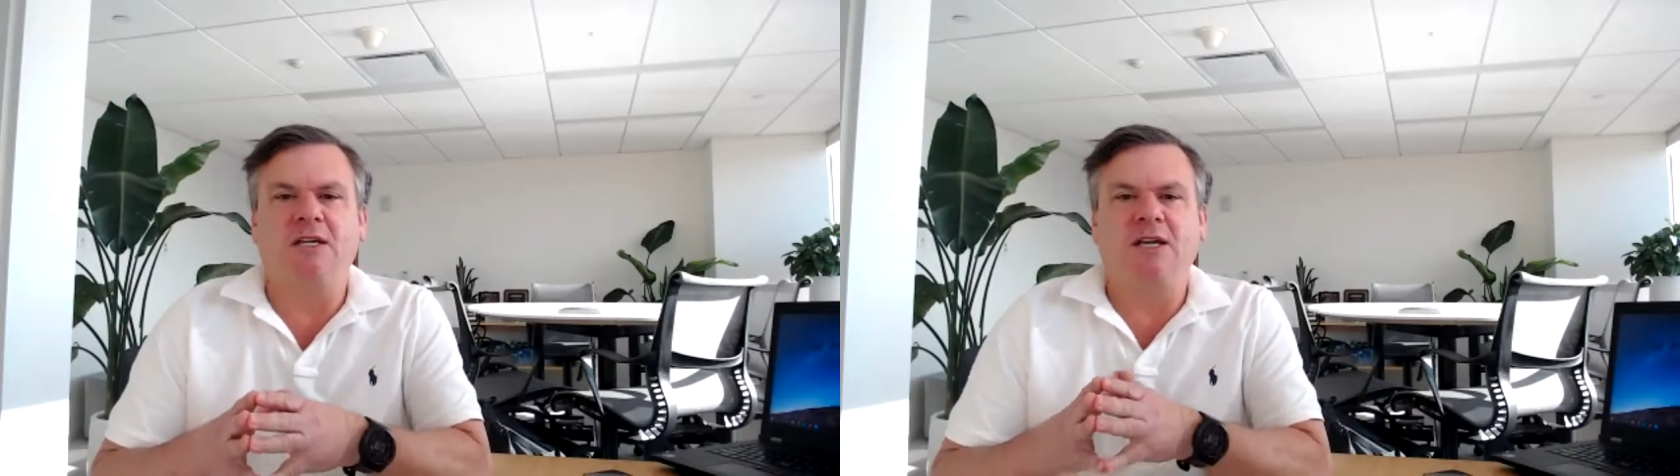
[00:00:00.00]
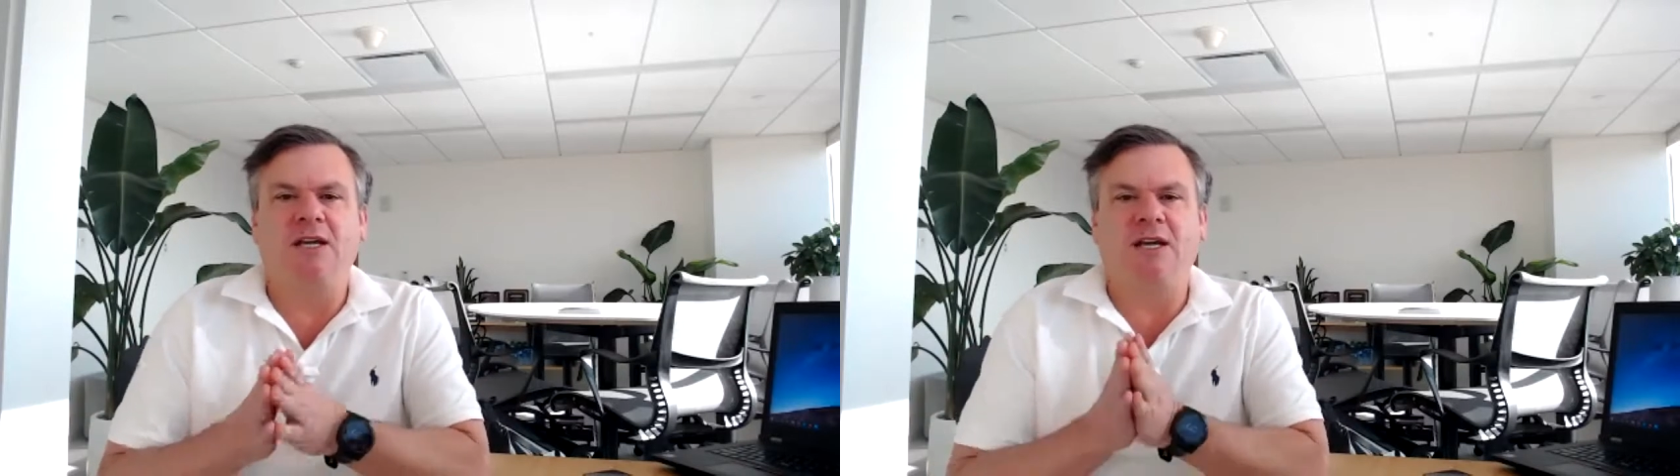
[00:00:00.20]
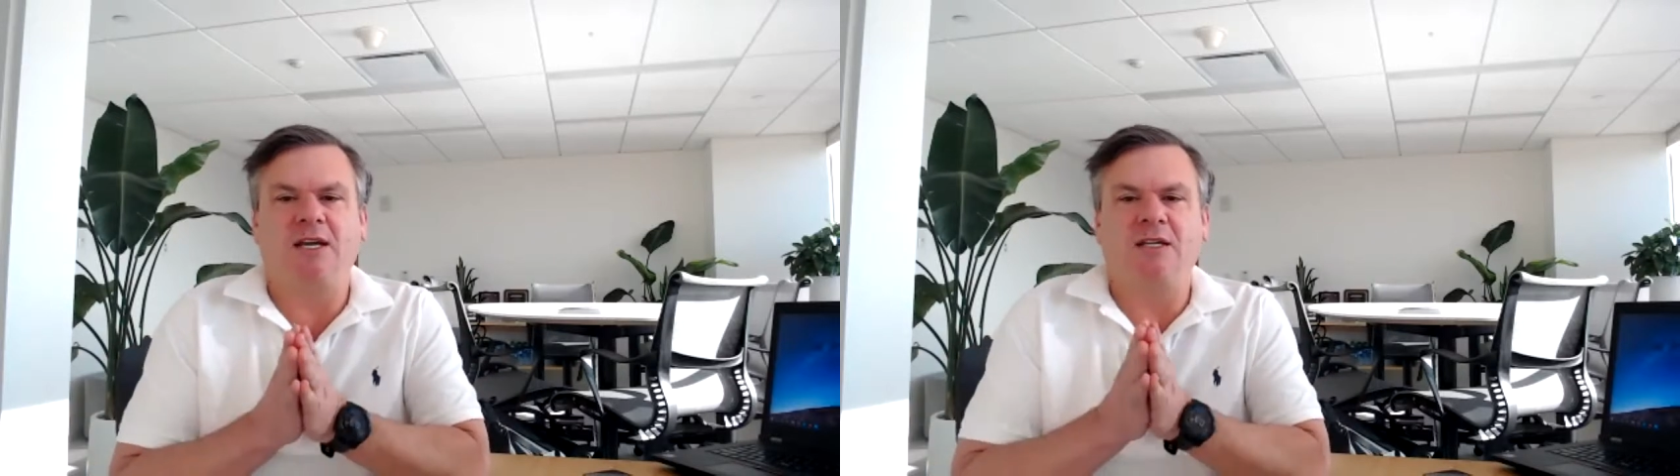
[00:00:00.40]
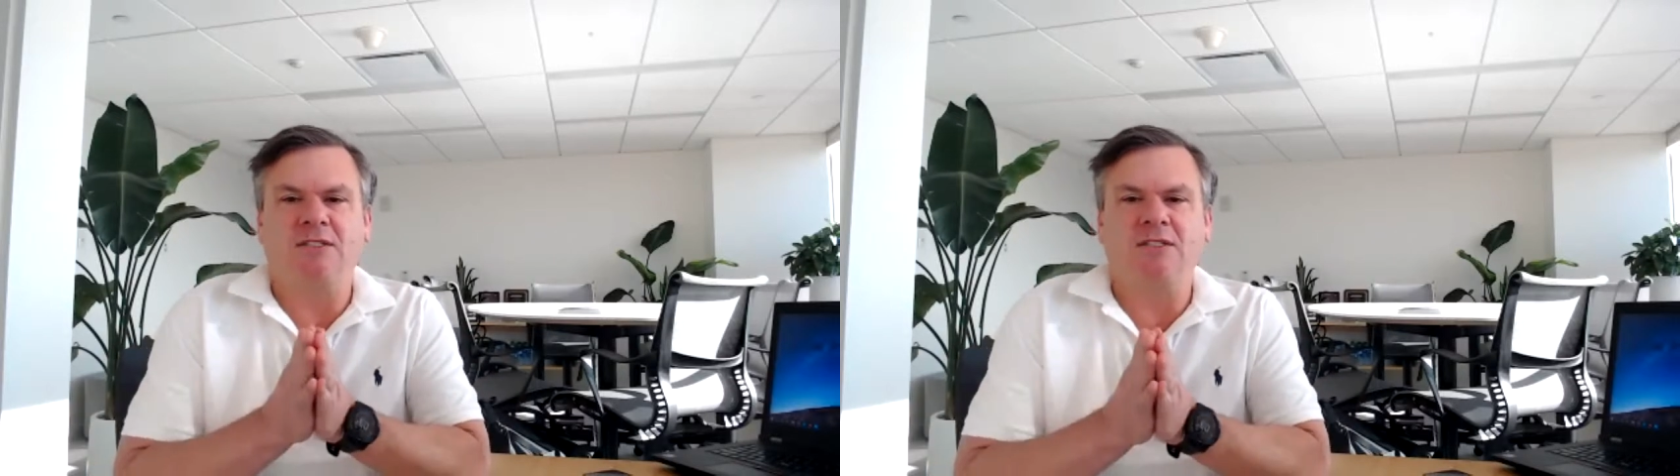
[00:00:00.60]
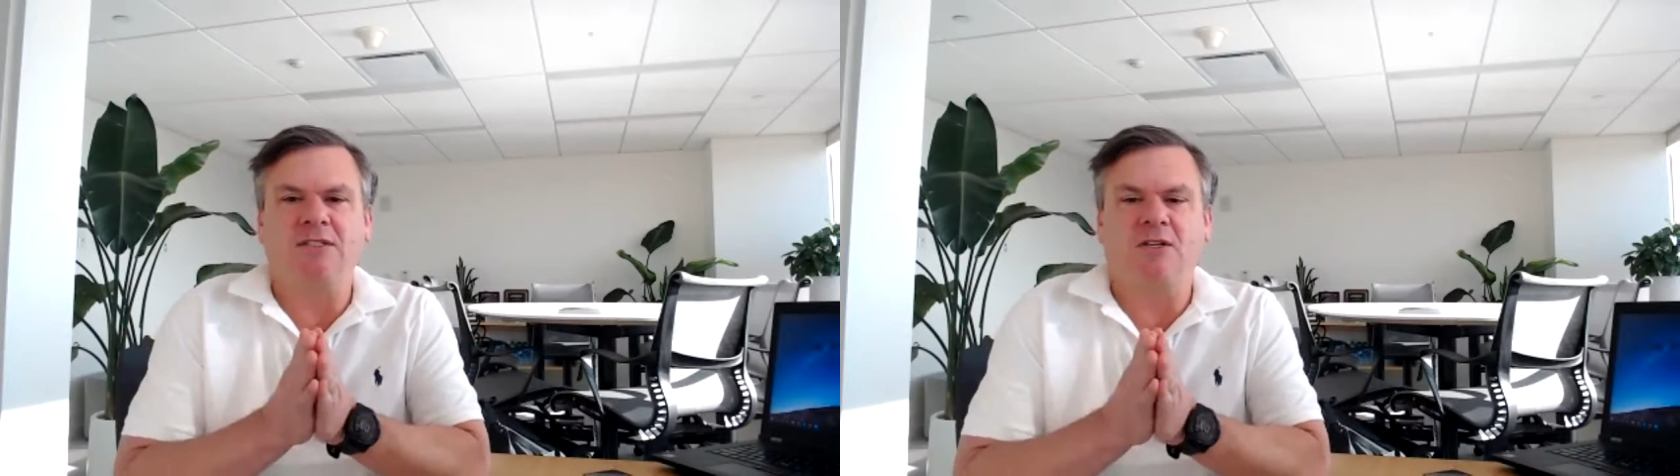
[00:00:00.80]

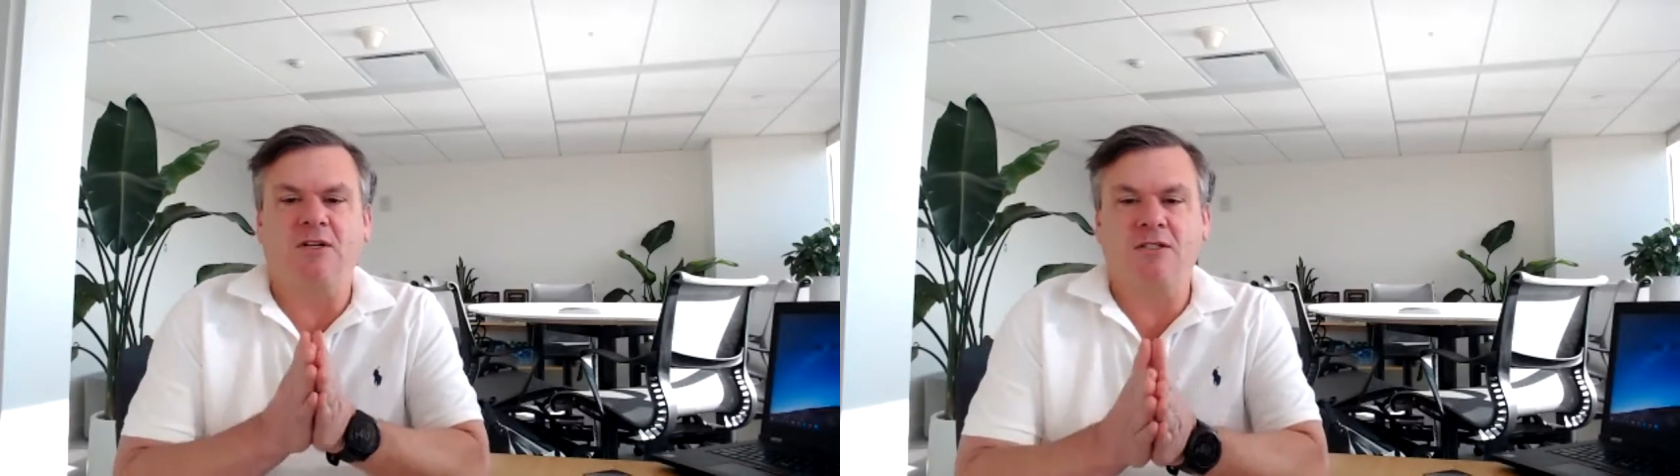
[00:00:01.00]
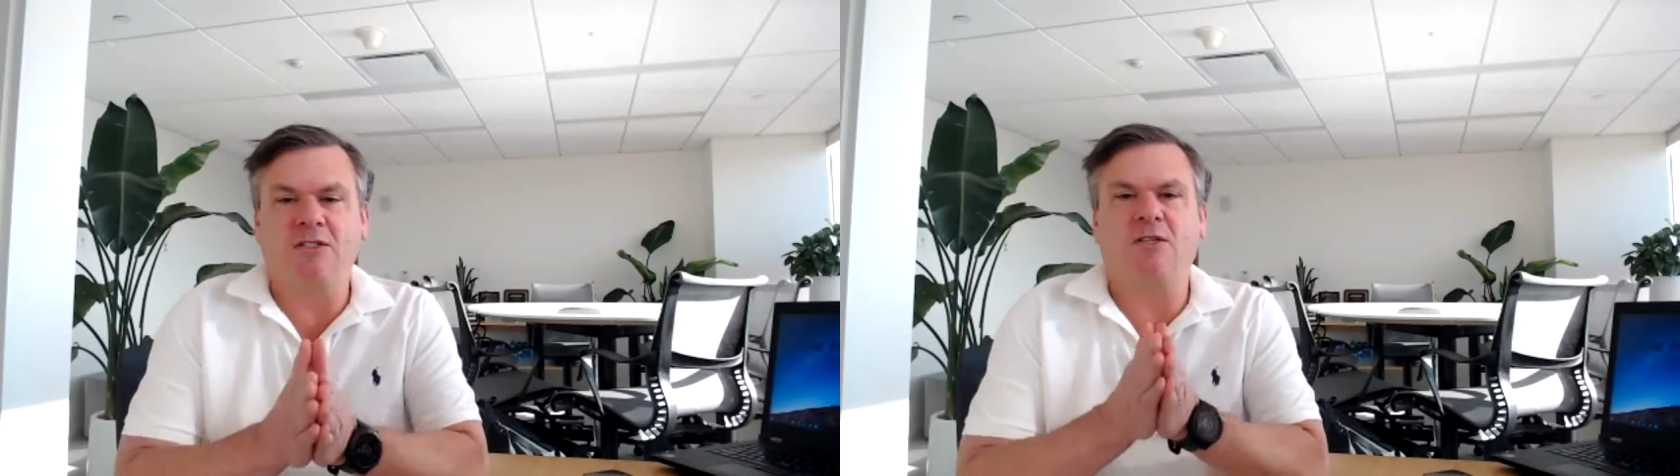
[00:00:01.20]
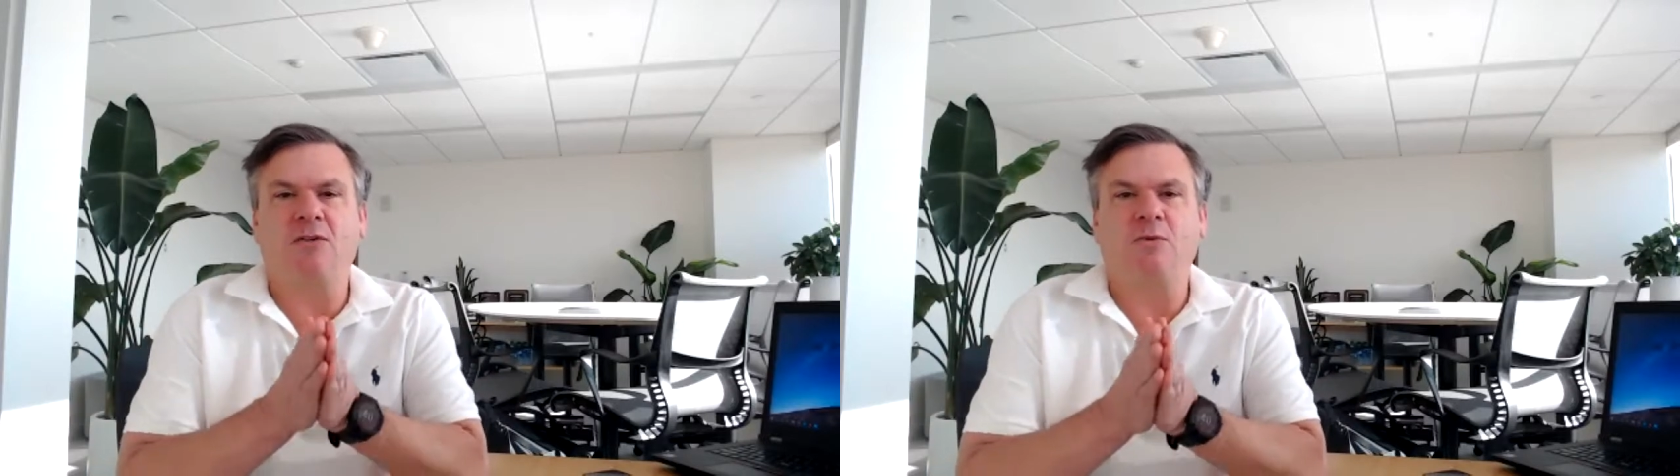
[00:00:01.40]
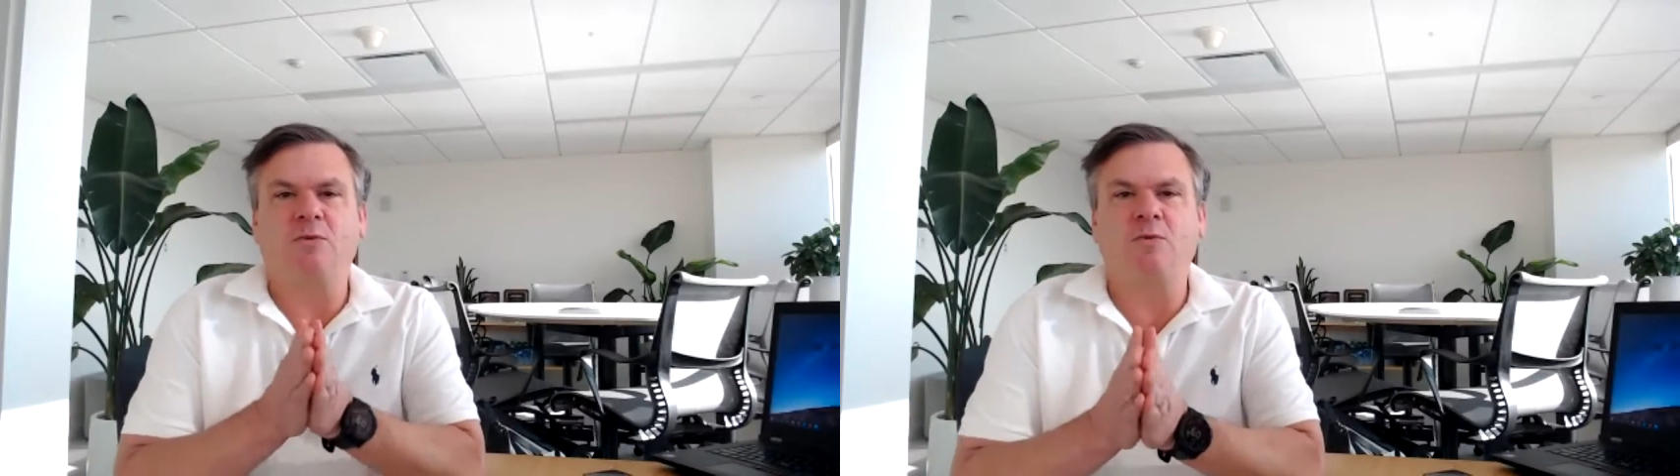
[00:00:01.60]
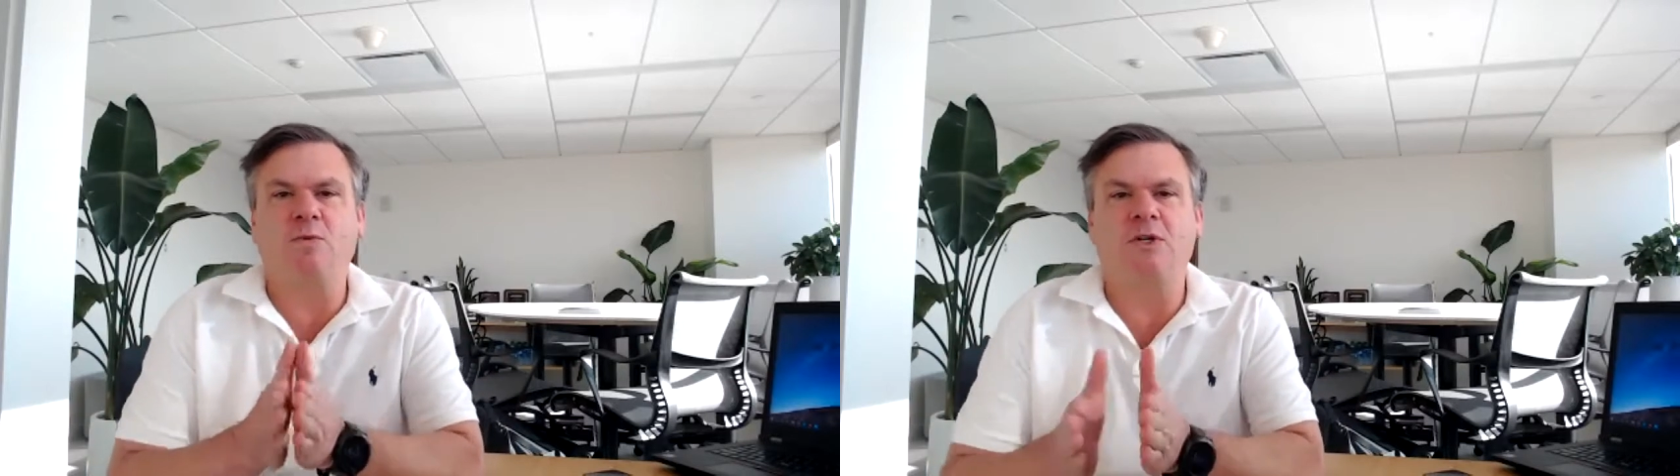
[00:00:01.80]
and also
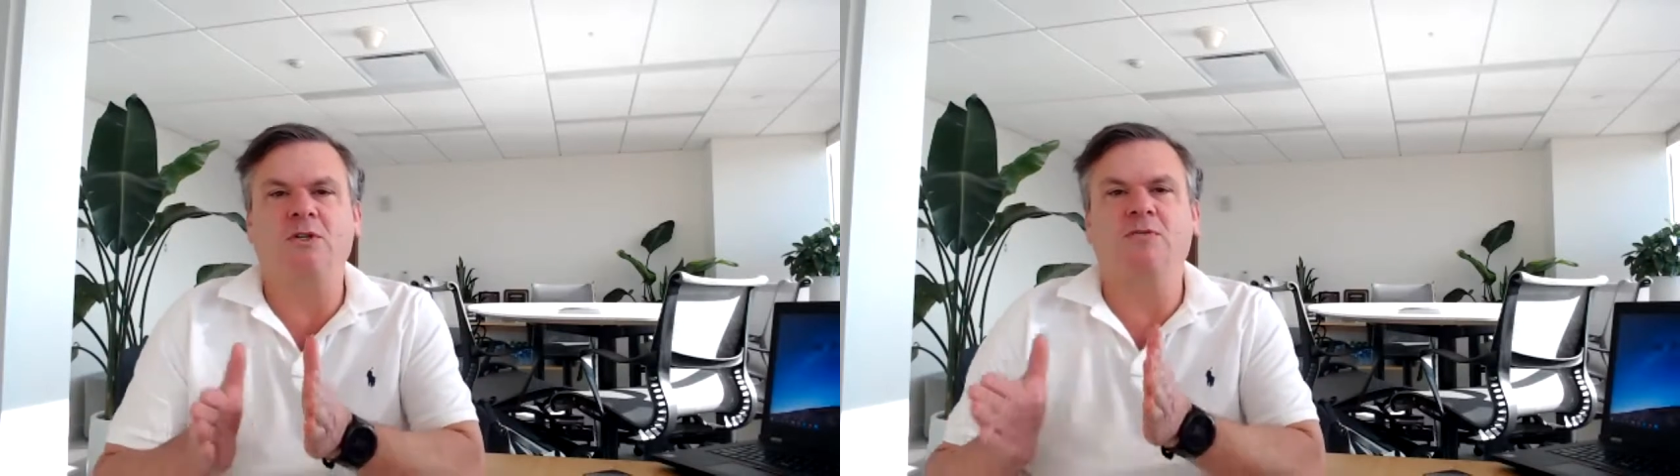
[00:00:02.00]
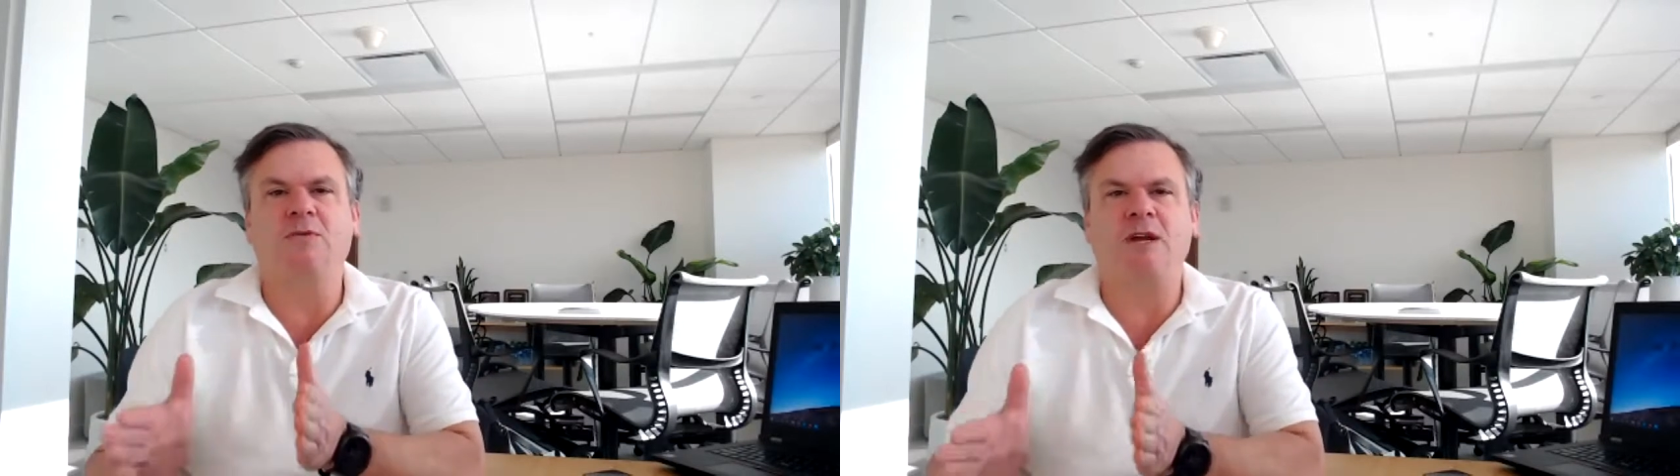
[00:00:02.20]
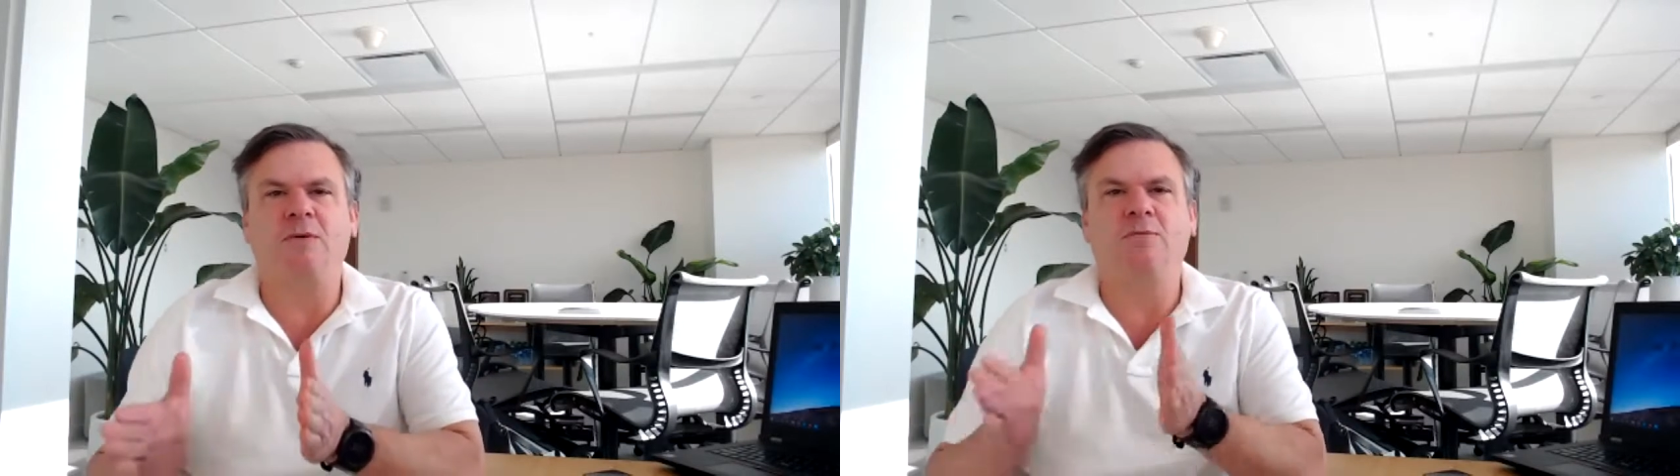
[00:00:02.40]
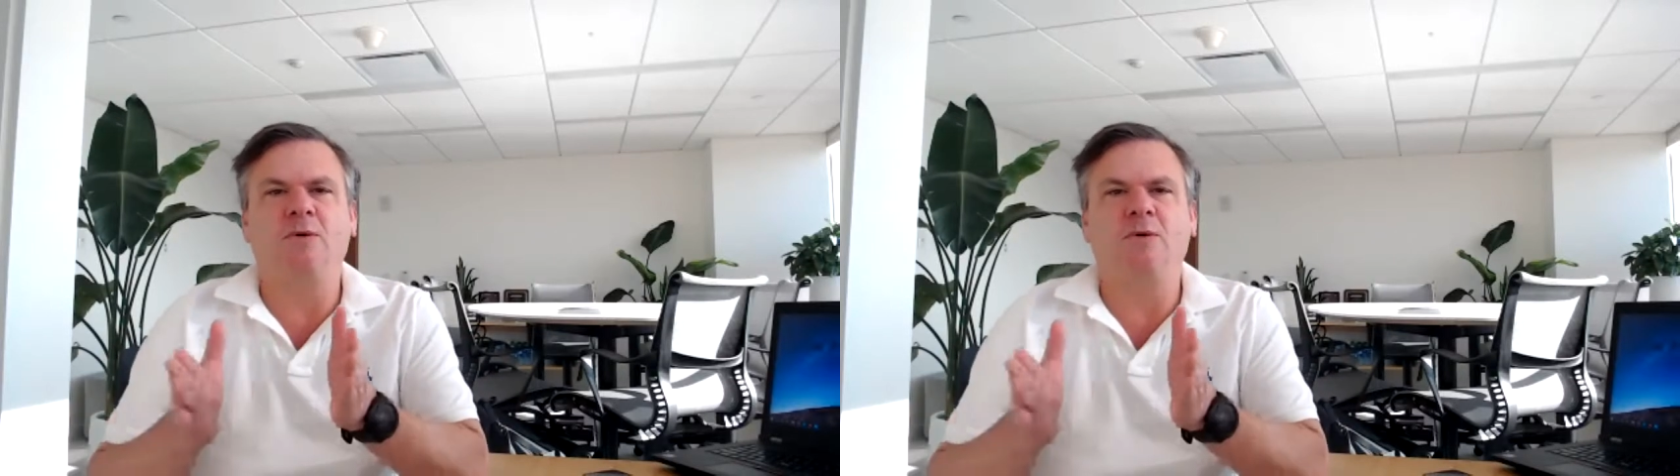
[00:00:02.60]
what are the right